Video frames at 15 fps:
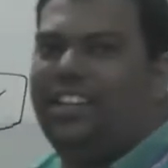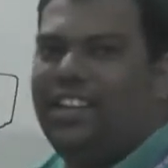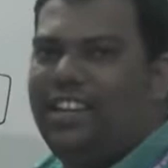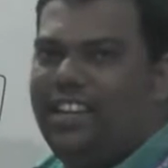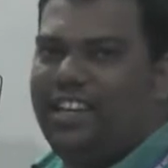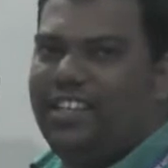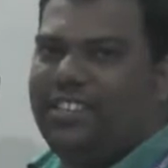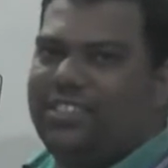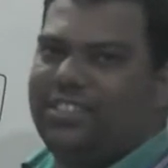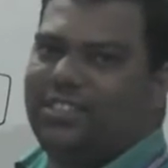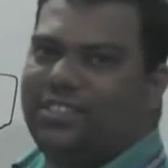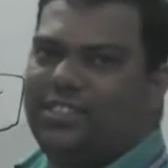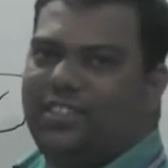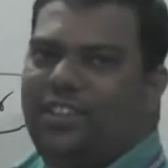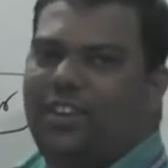
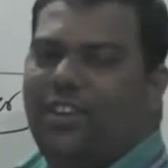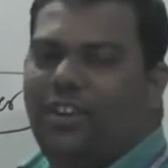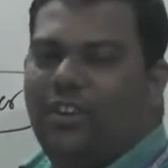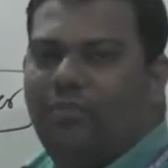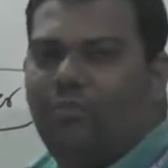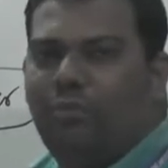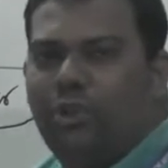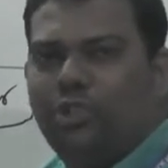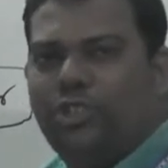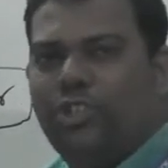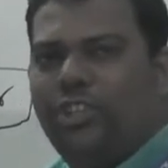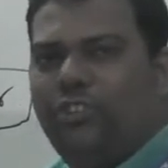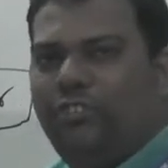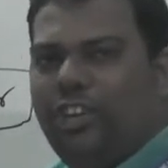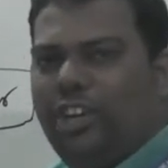Yes,
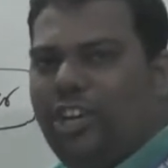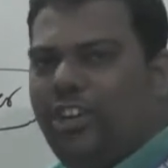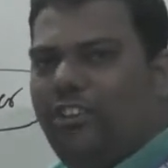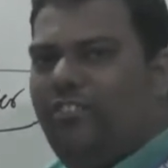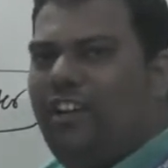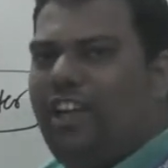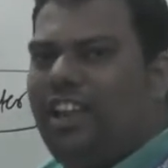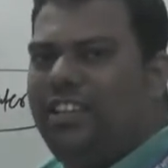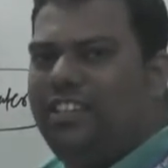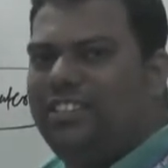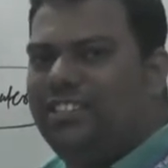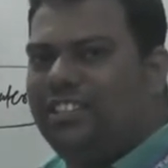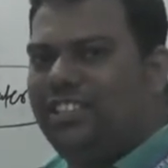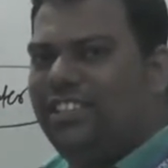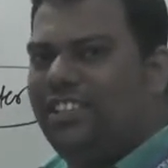positive negative
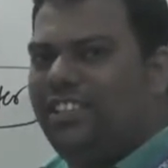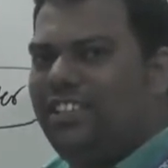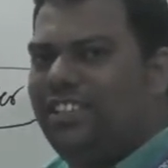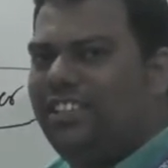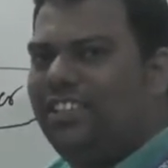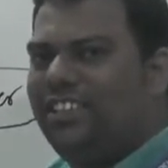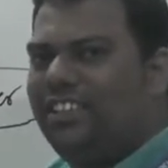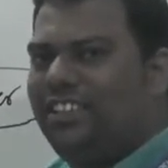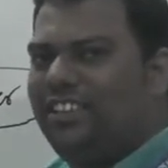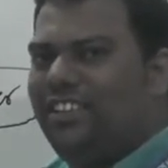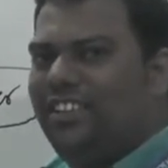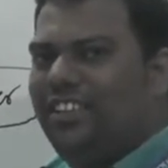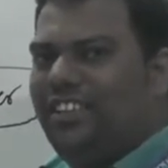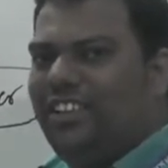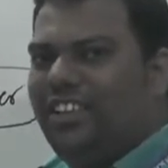valency,
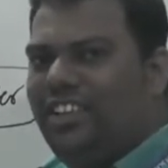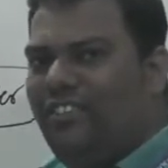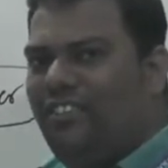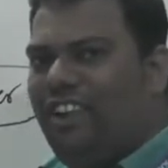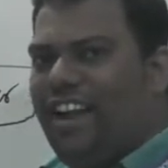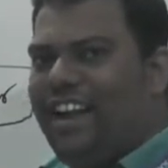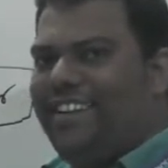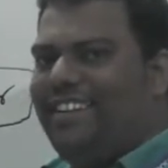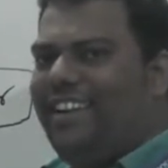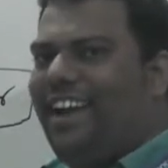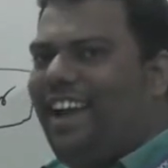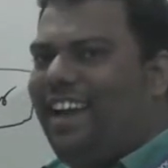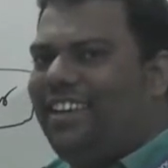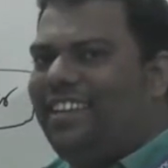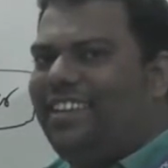they will
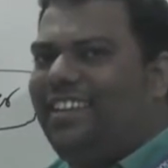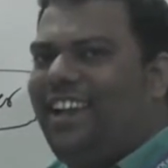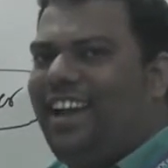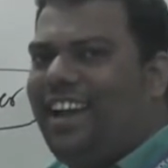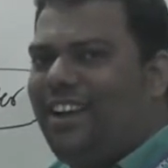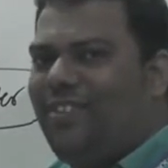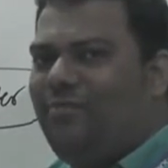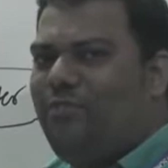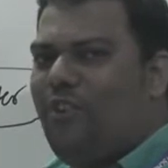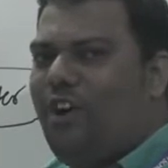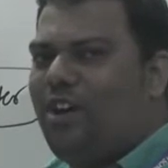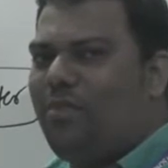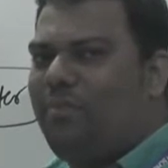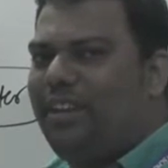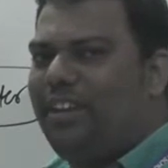attract and
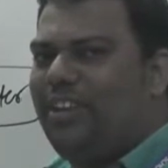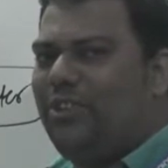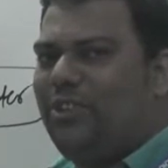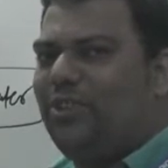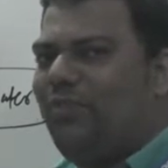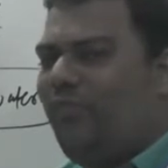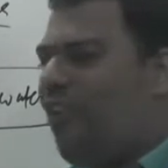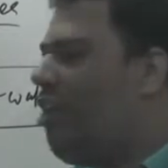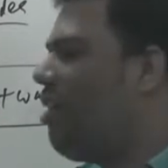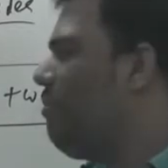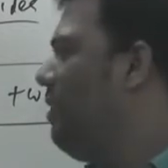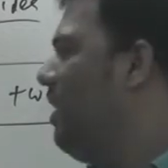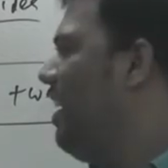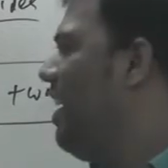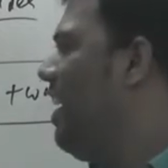forming a new
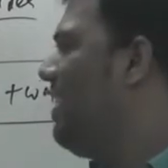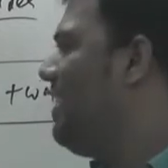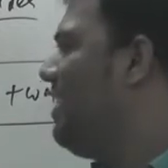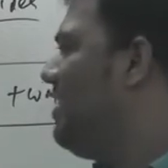formula.